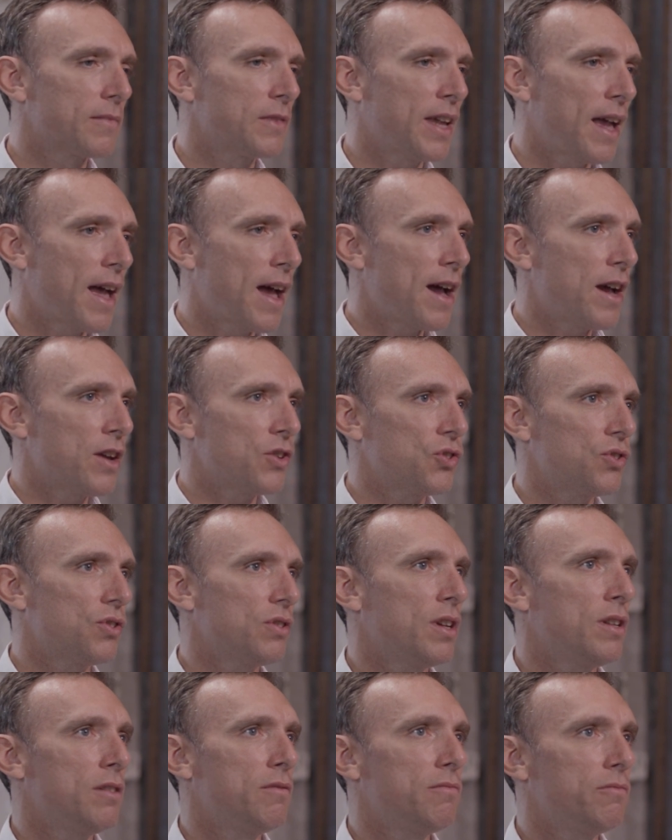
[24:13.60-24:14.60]
cash,
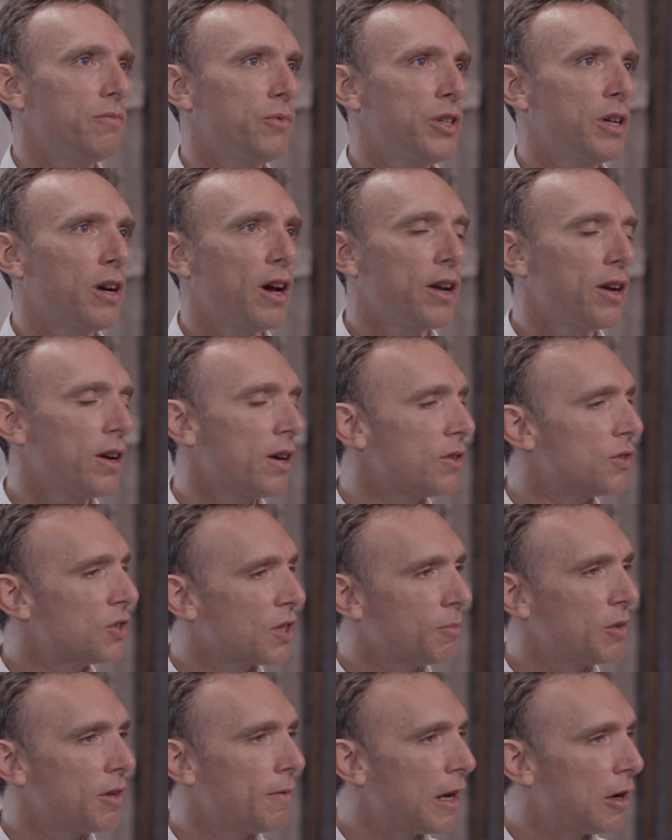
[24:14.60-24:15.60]
and we hired
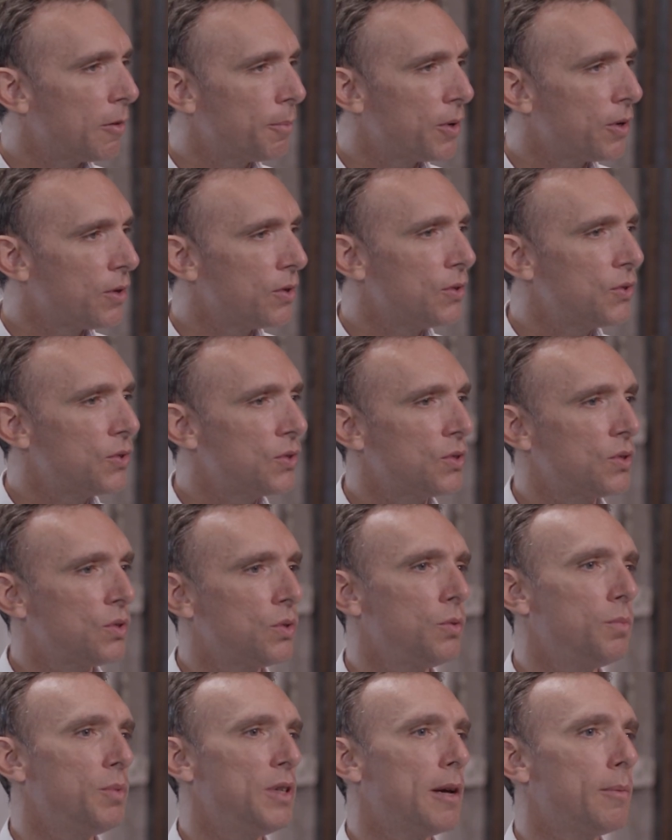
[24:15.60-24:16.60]
some developers
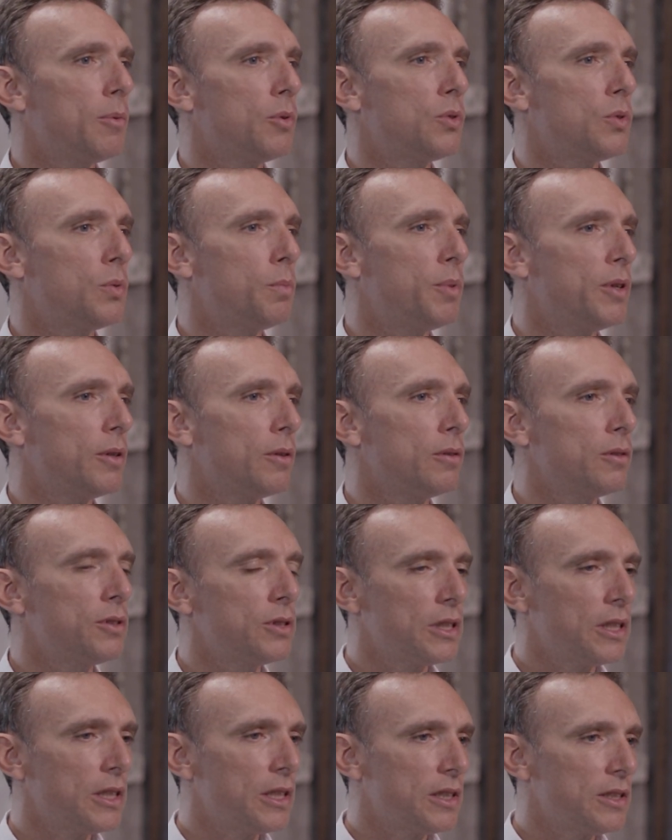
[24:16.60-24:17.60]
to be able to
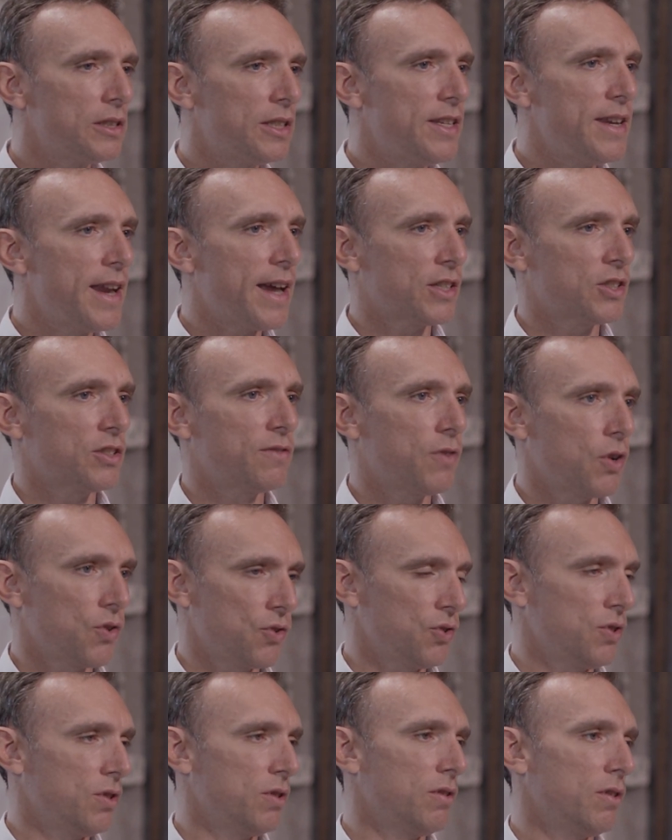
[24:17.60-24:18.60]
build the next
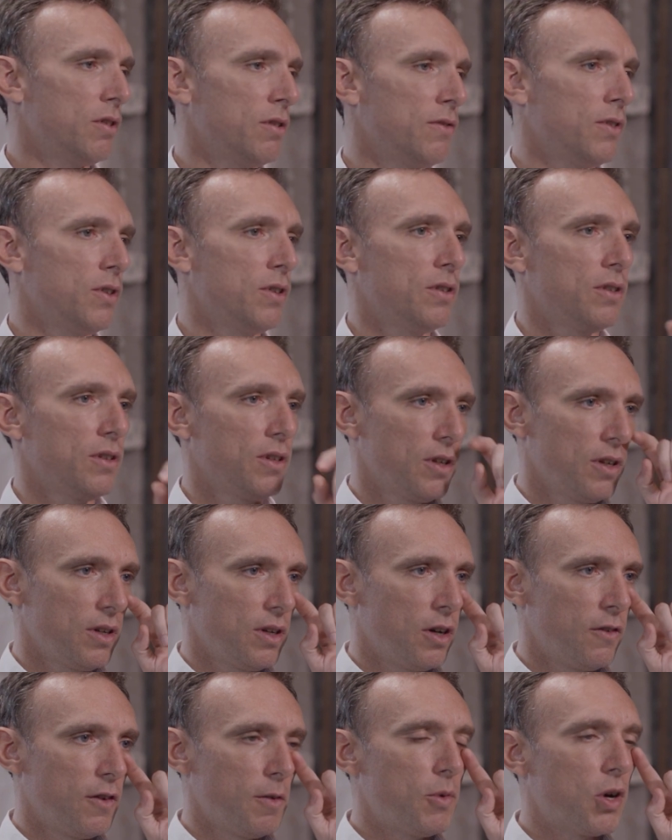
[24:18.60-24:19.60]
version of a
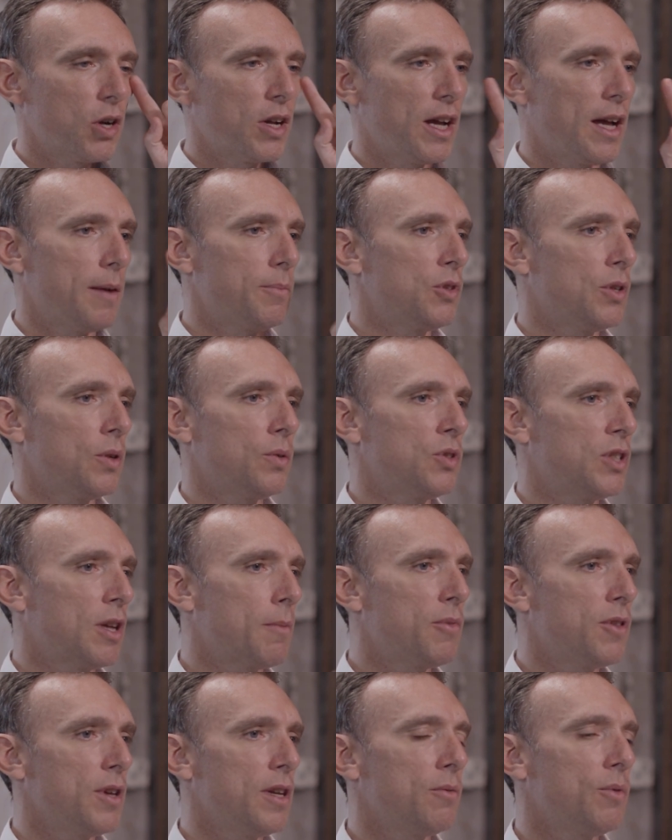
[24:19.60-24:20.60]
mock-up. So
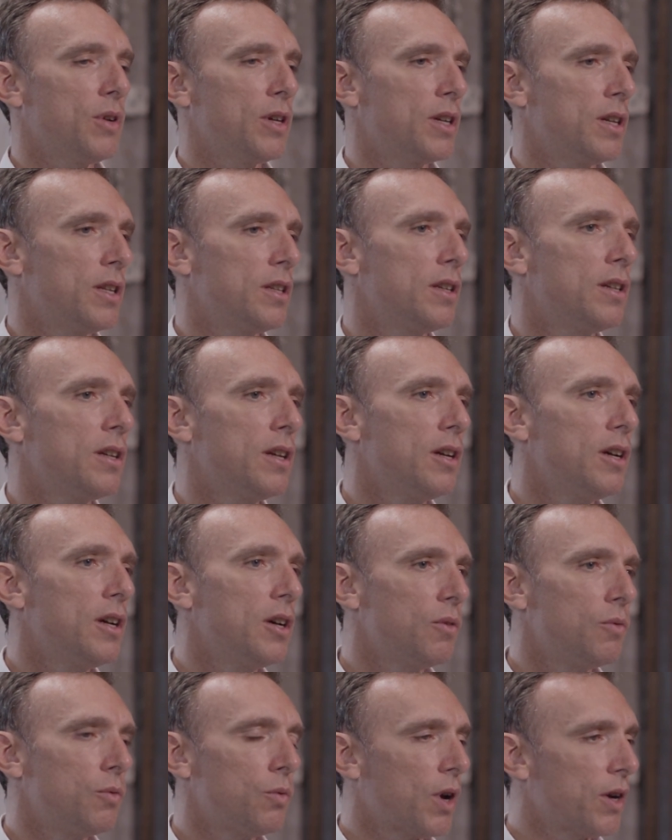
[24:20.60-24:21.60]
something we could
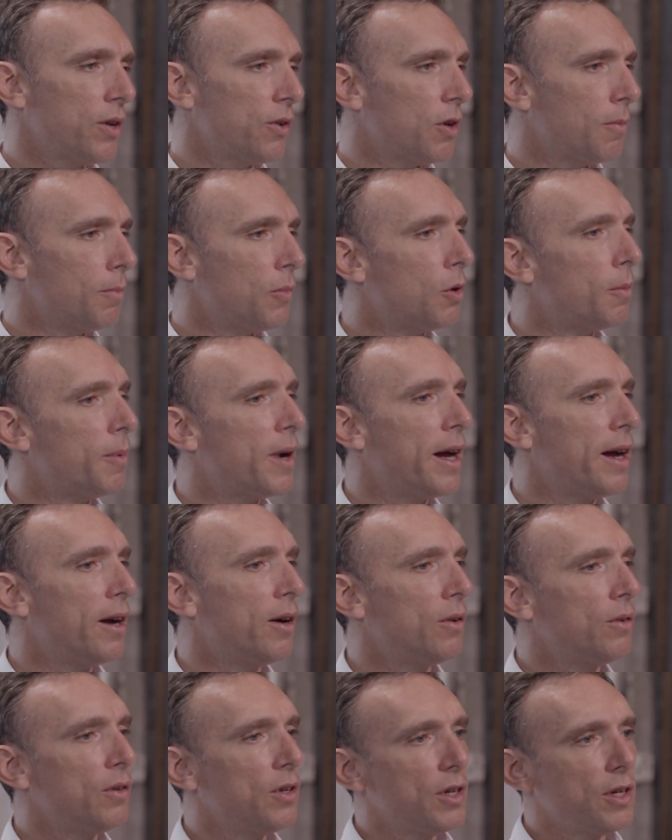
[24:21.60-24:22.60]
run on a
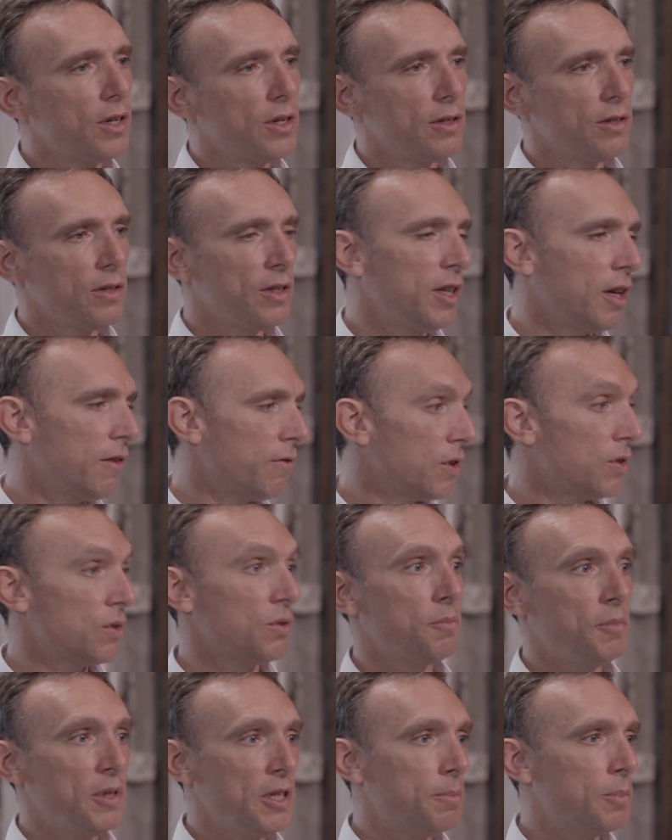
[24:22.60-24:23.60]
mobile, give it
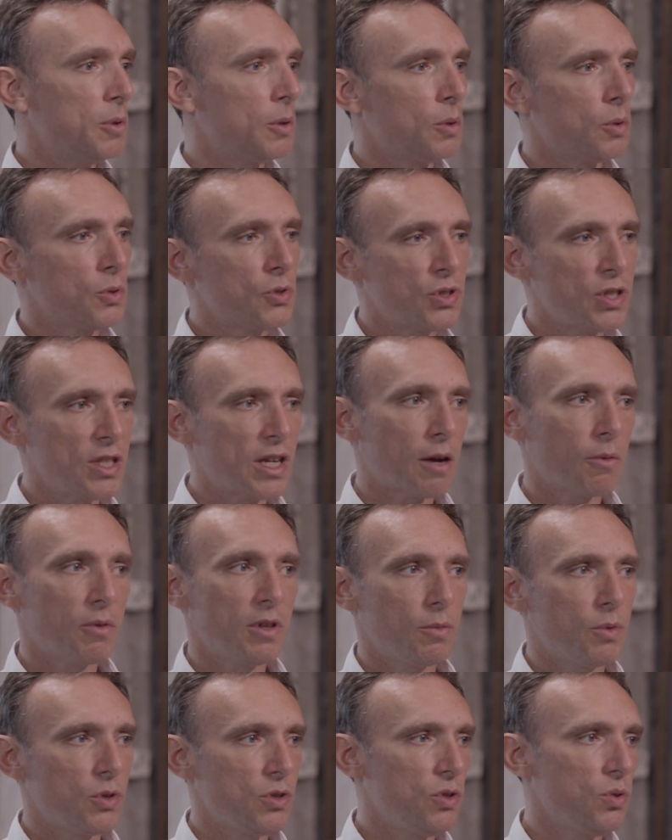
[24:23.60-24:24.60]
to people, see how
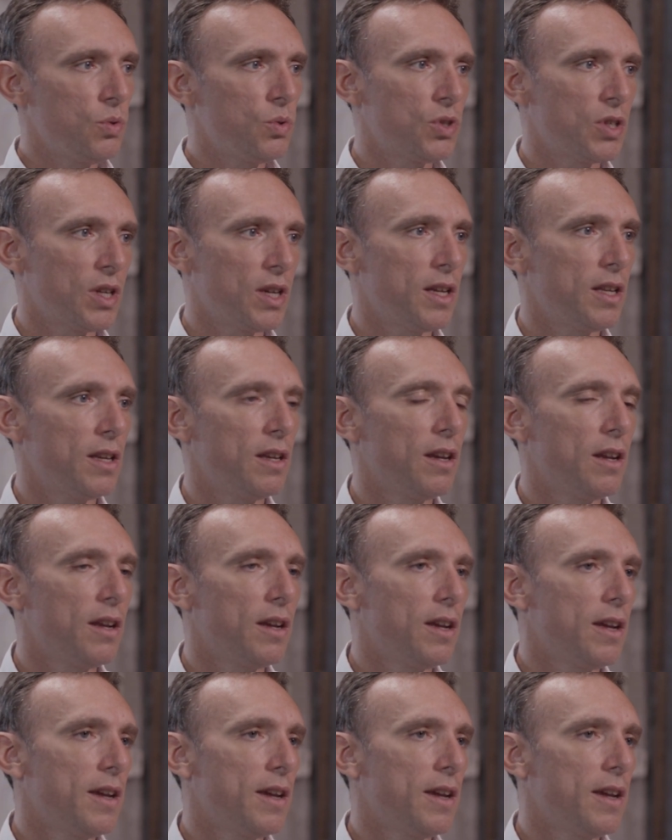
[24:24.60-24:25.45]
they would use it.